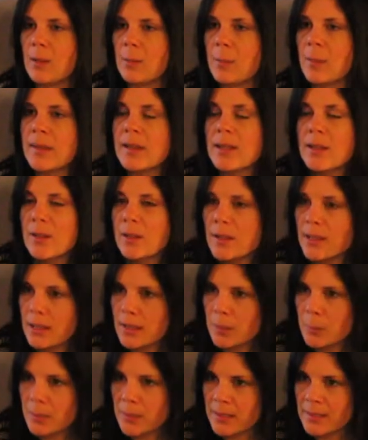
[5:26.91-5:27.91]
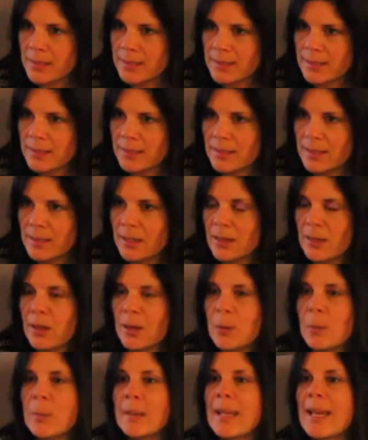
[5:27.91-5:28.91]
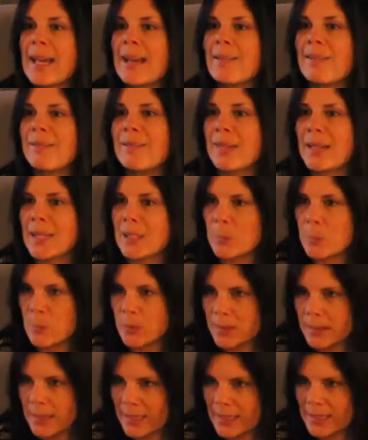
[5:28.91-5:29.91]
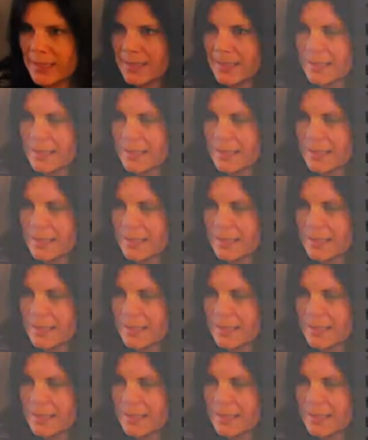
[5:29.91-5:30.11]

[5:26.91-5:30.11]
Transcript: but the other therapists. We have Facebook case